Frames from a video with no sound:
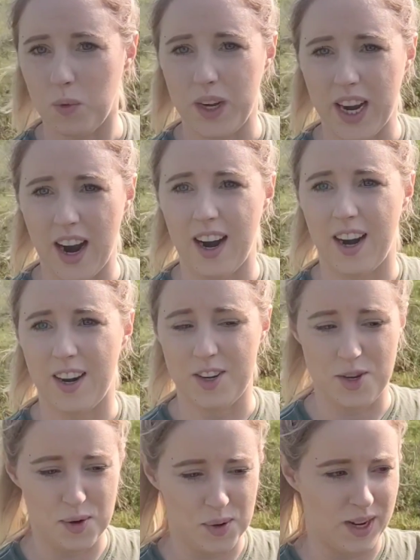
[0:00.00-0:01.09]
we are
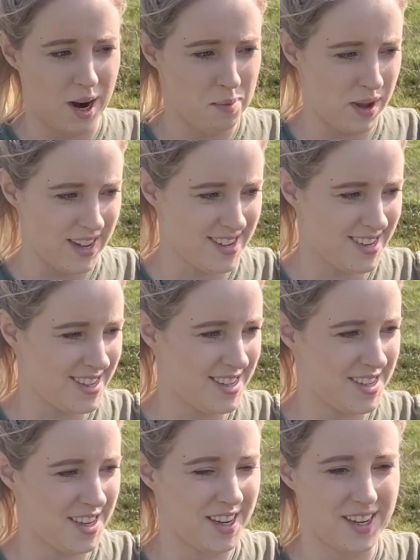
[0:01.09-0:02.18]
doing our
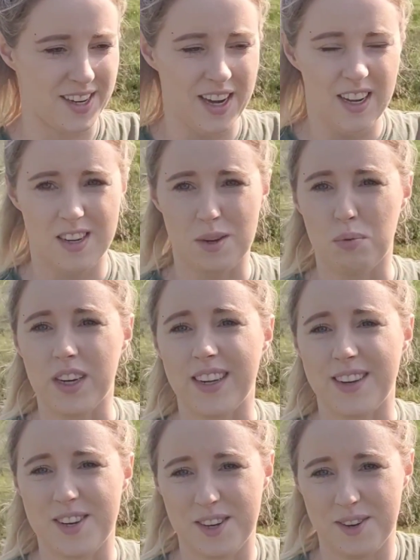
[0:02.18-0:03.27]
best to bring
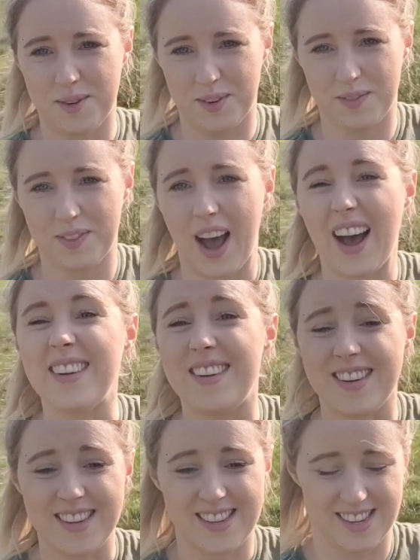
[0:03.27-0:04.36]
it to a
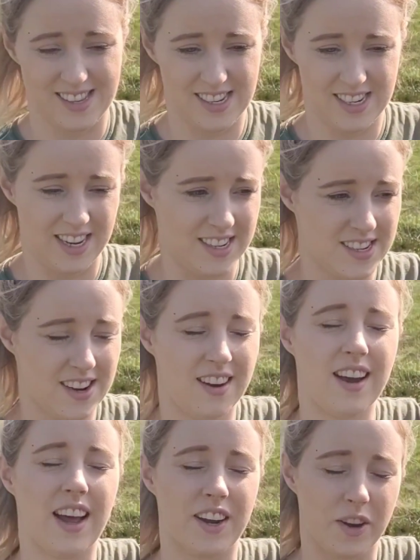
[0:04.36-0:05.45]
decent state.
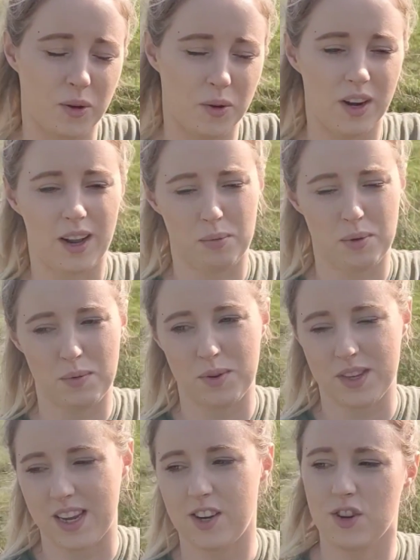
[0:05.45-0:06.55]
And I know a lot of people
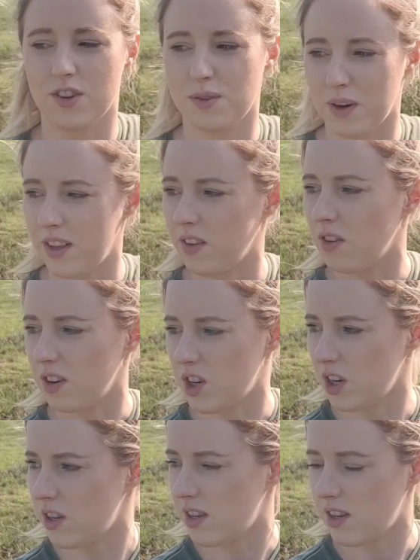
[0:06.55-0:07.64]
will say, just spray the
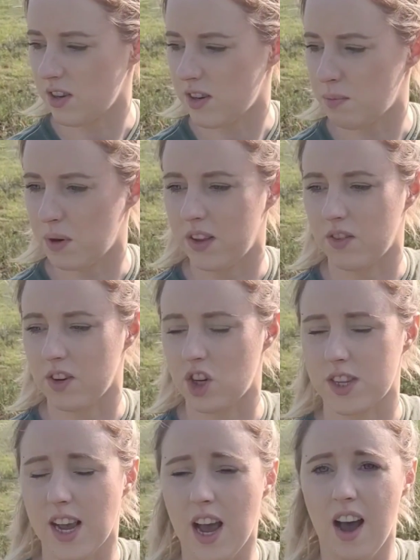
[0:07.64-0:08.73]
rushes, just spray the
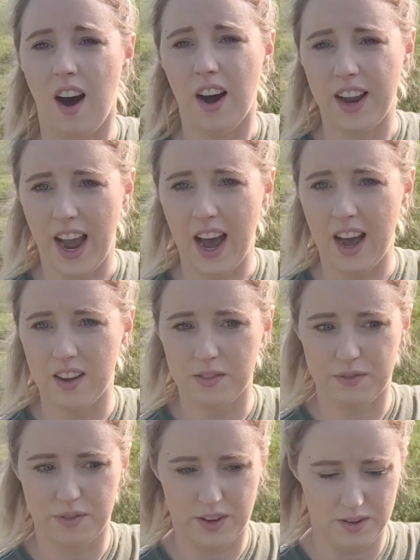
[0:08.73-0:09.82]
rushes. I
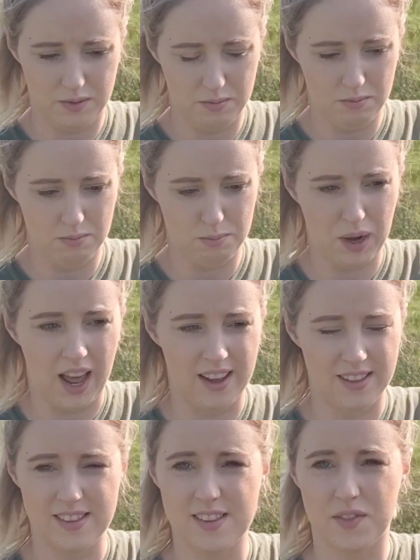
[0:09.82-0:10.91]
have
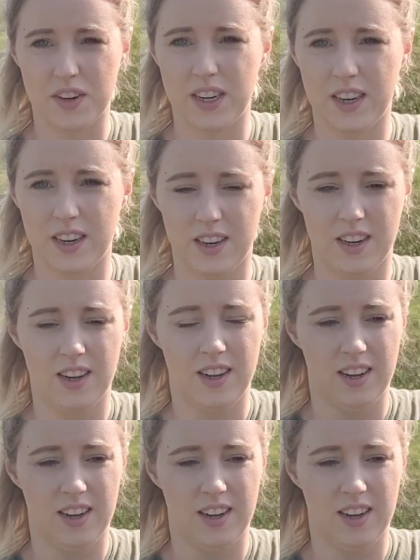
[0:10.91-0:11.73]
plans for here.